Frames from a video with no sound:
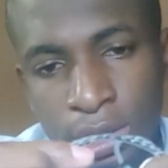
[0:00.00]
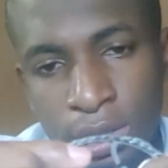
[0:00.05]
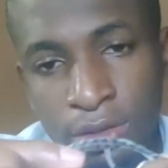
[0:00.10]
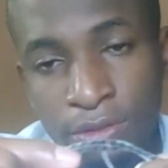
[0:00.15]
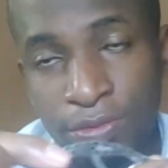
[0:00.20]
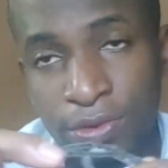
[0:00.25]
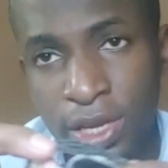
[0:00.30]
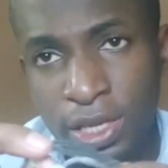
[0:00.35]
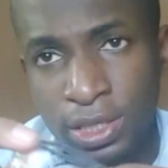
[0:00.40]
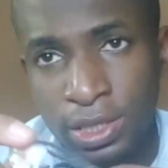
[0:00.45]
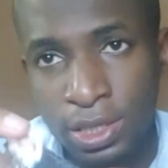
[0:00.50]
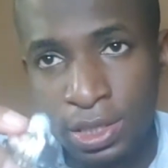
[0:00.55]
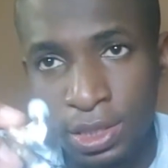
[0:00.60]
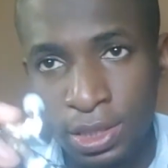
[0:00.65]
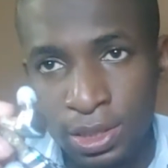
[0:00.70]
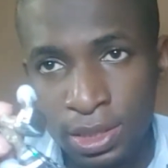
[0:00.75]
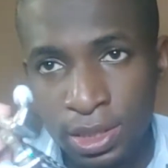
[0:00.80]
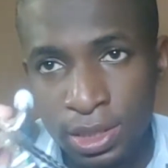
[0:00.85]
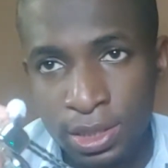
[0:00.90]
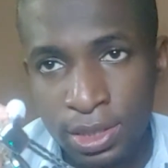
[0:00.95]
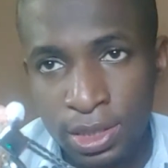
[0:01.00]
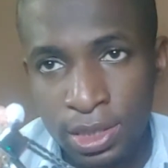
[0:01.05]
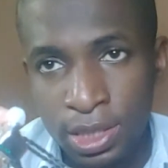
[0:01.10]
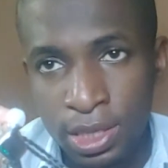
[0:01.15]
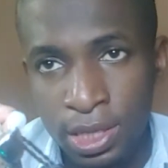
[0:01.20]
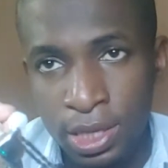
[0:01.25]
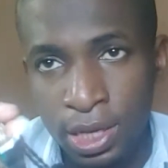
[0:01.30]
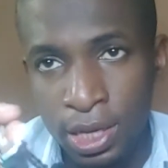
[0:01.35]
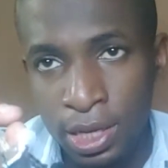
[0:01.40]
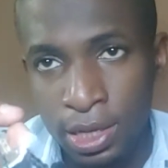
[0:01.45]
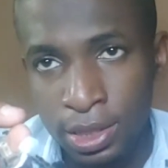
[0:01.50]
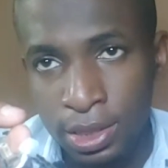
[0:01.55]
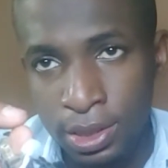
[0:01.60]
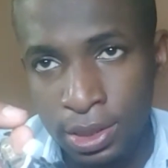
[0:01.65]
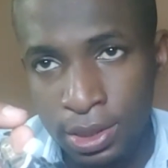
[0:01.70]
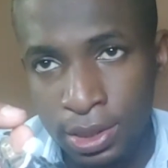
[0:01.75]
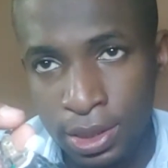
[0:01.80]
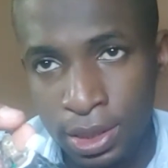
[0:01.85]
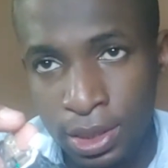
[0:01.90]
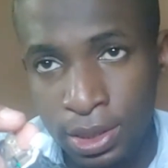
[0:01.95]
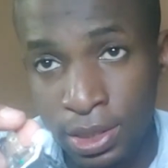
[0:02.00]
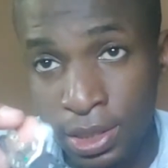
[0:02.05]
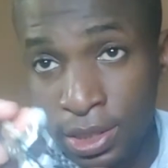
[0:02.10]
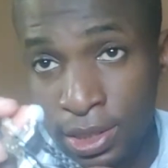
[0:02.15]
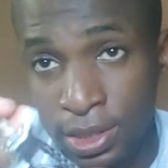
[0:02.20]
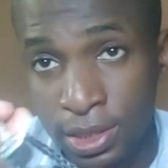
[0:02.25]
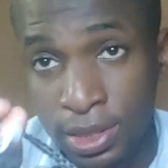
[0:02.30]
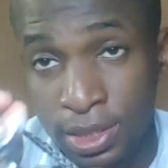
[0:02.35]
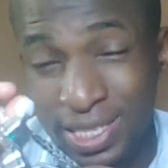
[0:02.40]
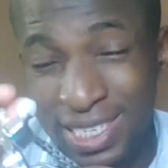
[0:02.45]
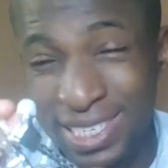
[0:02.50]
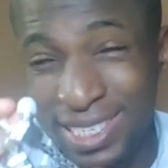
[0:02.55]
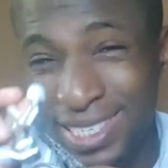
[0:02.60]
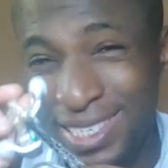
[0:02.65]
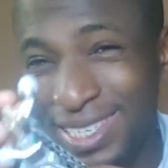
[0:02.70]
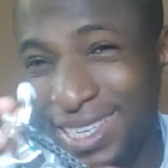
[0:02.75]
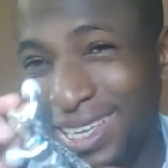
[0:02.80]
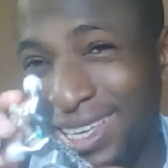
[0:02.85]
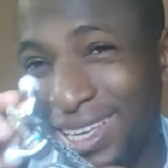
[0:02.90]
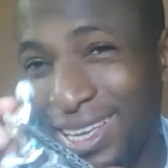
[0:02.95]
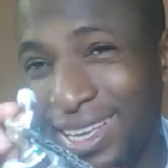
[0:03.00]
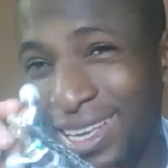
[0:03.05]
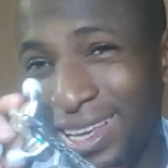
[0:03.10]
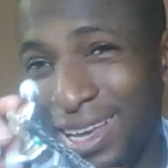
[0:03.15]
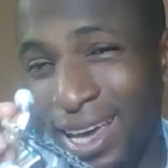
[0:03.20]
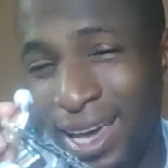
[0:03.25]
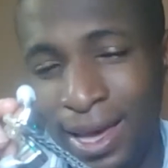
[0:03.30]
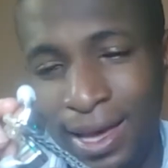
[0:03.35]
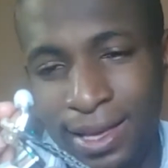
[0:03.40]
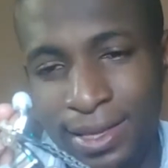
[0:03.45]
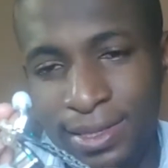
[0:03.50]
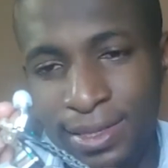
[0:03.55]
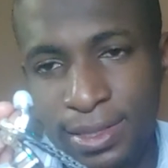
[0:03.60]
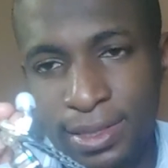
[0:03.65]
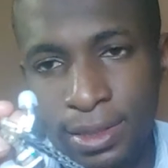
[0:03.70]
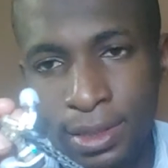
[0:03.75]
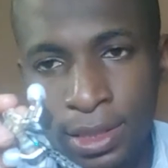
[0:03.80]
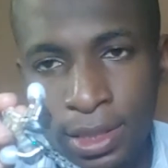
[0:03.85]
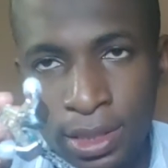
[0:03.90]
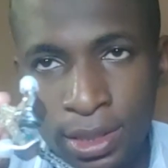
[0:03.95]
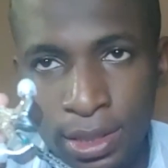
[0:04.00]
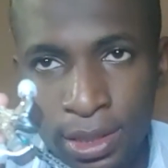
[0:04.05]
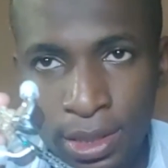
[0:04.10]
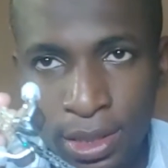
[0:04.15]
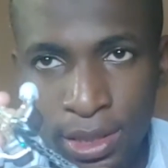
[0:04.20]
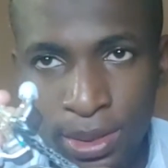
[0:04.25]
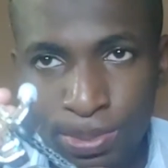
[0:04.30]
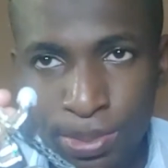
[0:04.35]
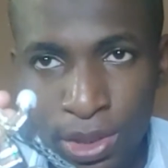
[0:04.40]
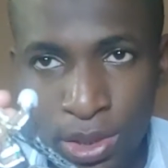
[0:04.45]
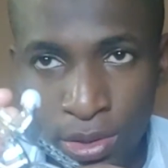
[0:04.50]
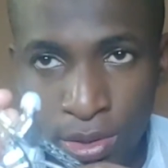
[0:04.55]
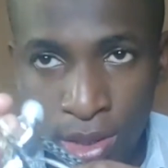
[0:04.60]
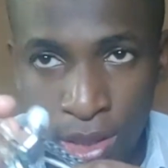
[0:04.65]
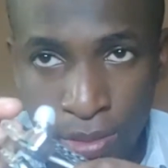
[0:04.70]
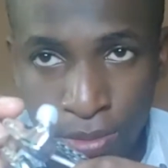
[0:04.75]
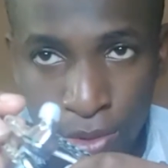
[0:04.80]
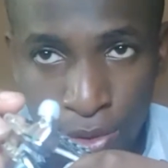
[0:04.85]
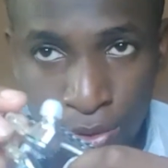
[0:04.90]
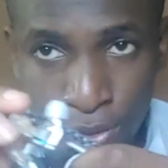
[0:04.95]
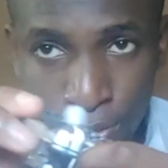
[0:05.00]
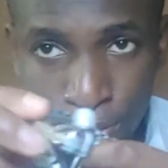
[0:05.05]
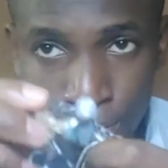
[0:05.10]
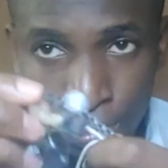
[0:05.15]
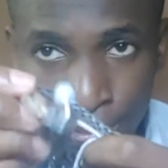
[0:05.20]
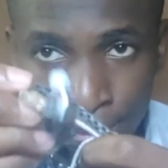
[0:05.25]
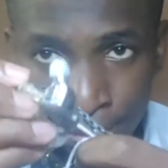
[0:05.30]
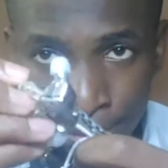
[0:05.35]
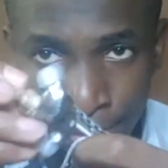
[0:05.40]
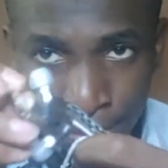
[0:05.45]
The first is the ZES. It is the ZES. This particular model,